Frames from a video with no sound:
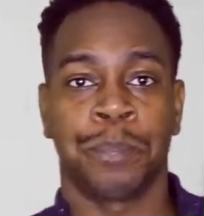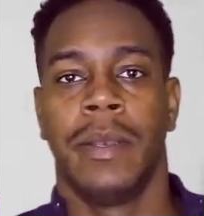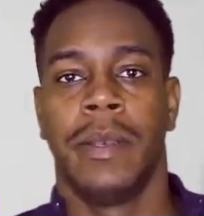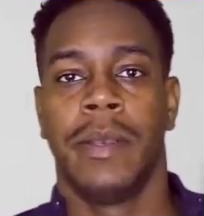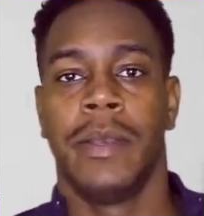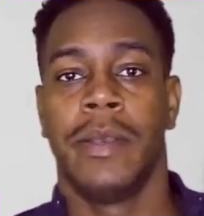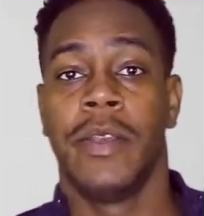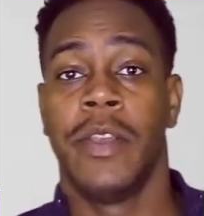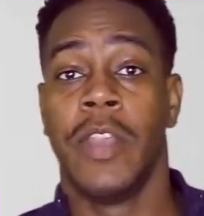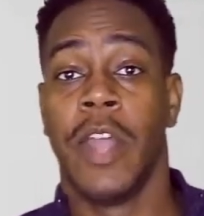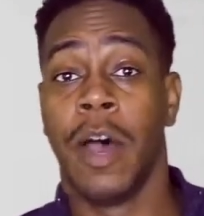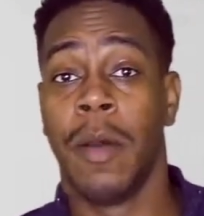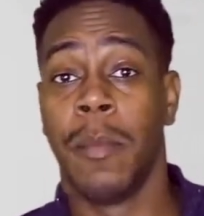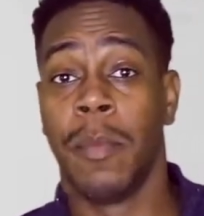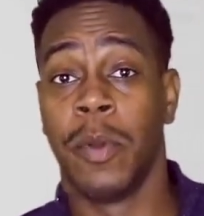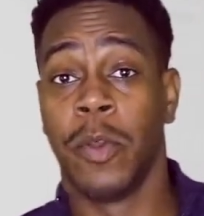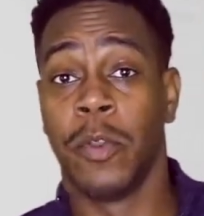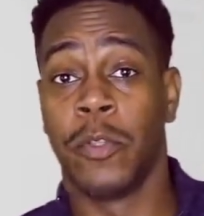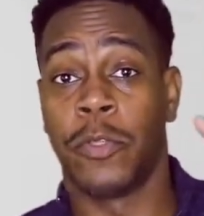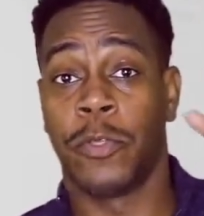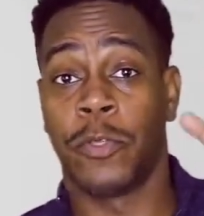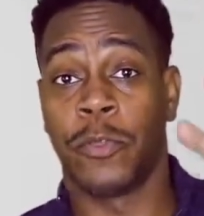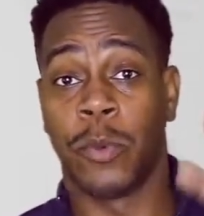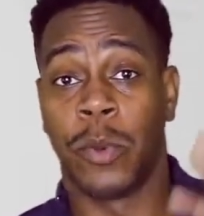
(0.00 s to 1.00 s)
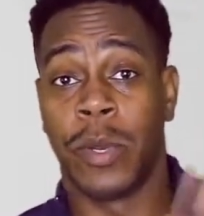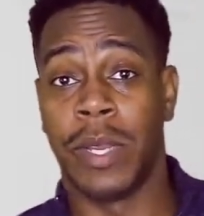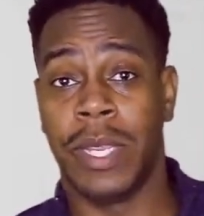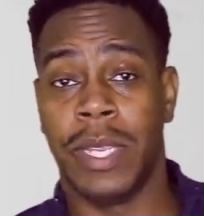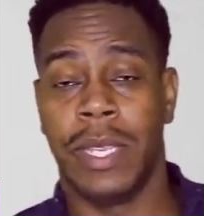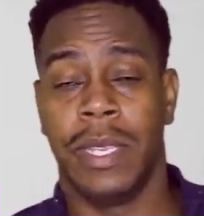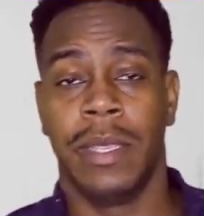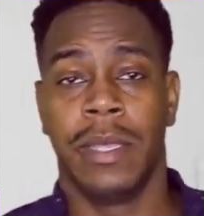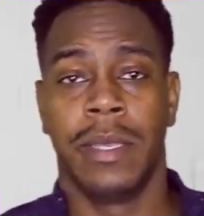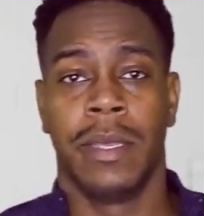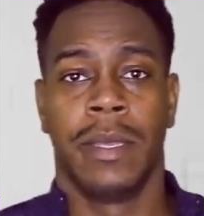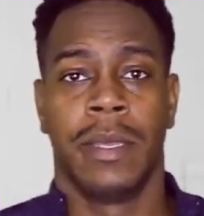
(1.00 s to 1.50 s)
Number 3,
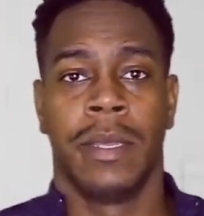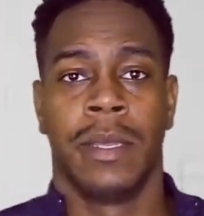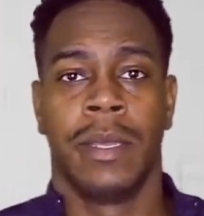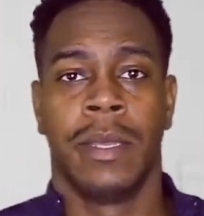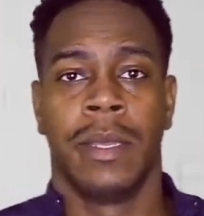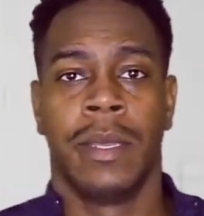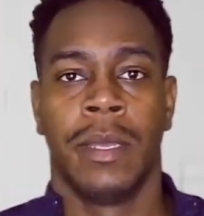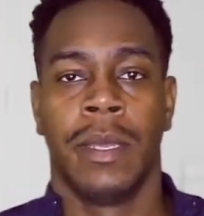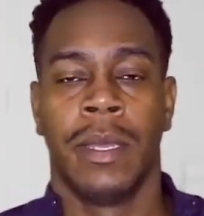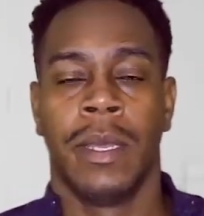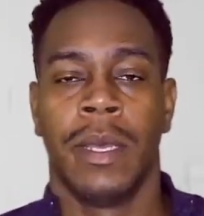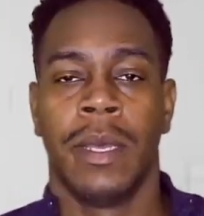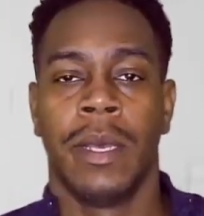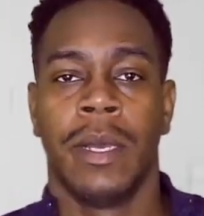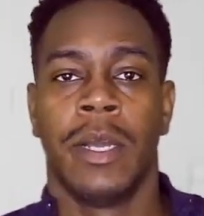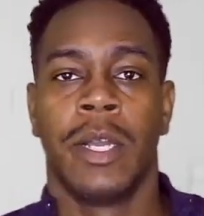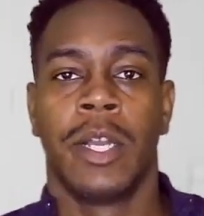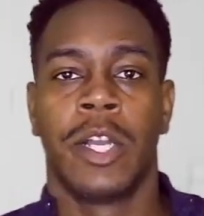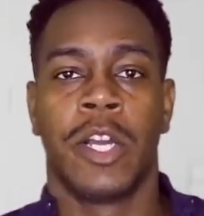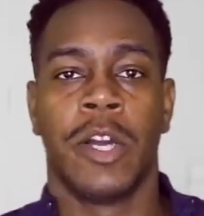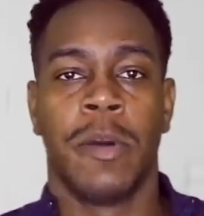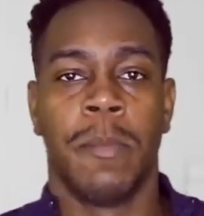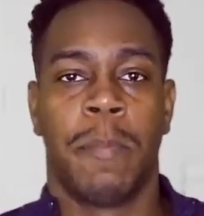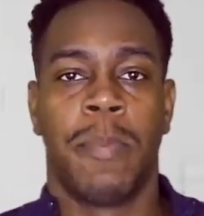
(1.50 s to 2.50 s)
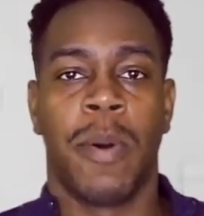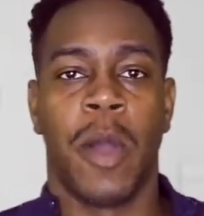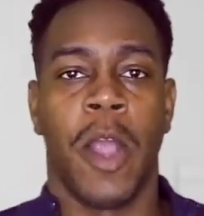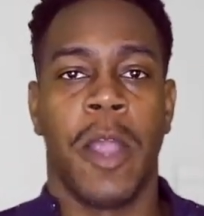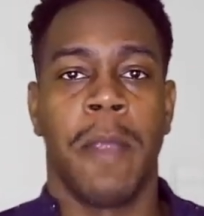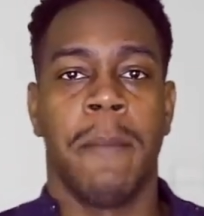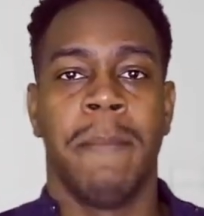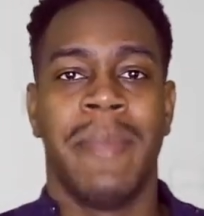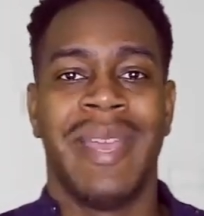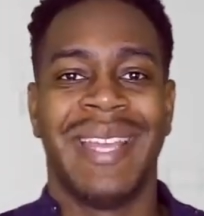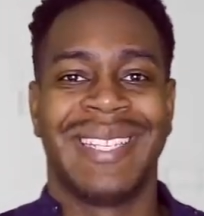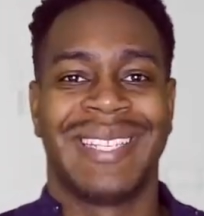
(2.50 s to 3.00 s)

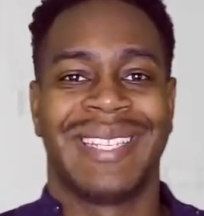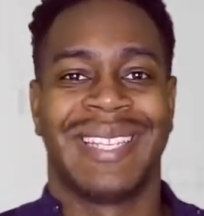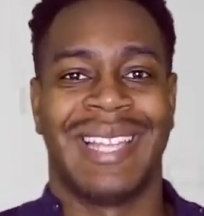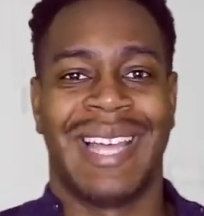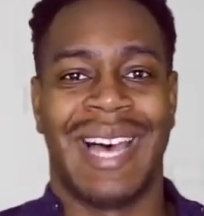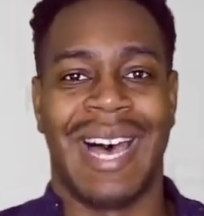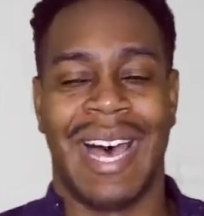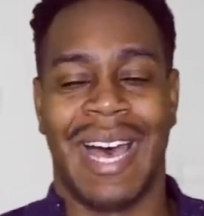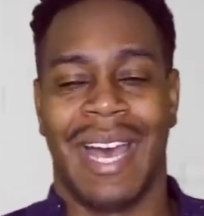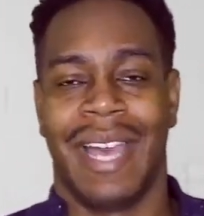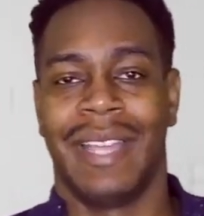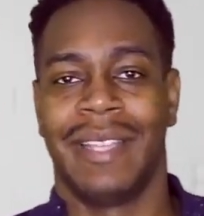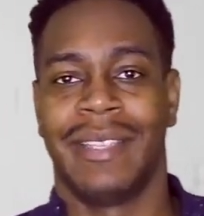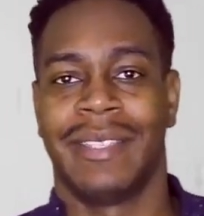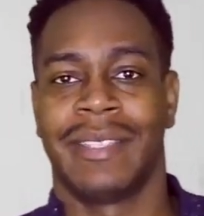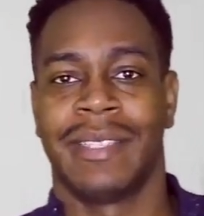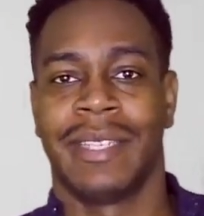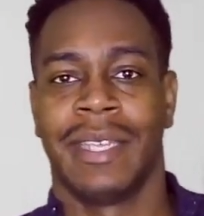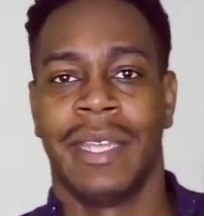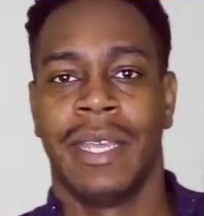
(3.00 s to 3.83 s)
compartmentalize.